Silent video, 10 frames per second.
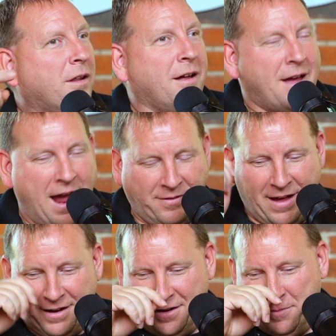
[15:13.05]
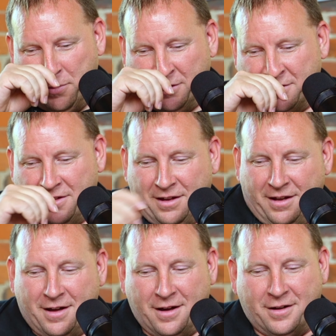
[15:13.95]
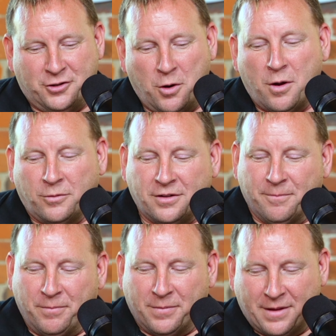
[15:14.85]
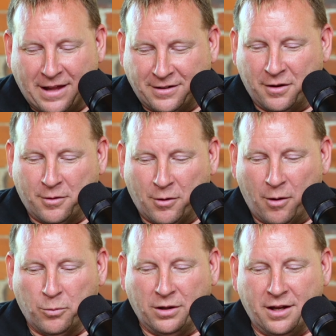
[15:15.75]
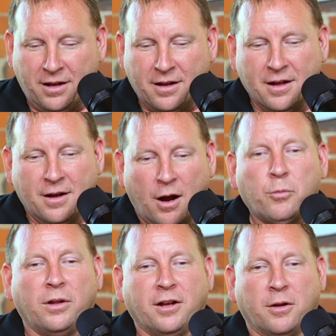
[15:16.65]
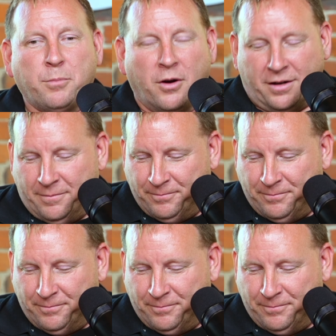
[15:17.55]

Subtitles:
add that book to the show notes. That's a really good book.